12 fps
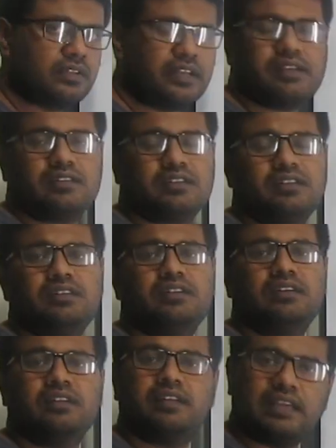
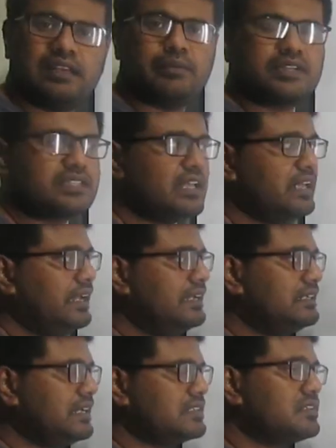
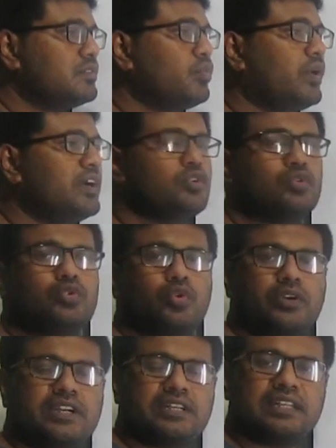It doesn't want to
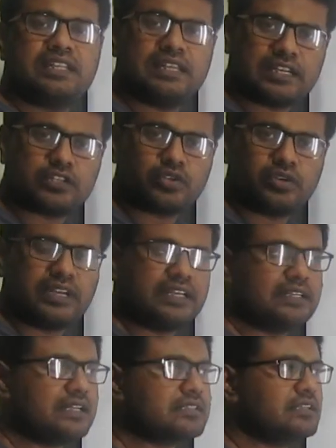donate any electron. It
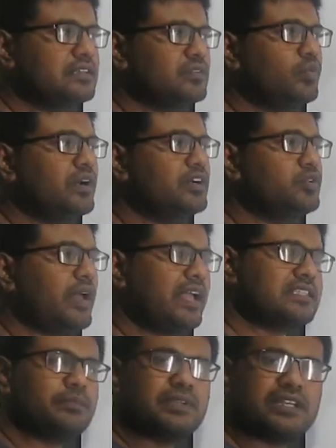doesn't want to
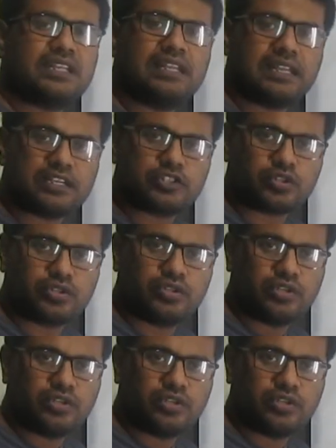accept any electron.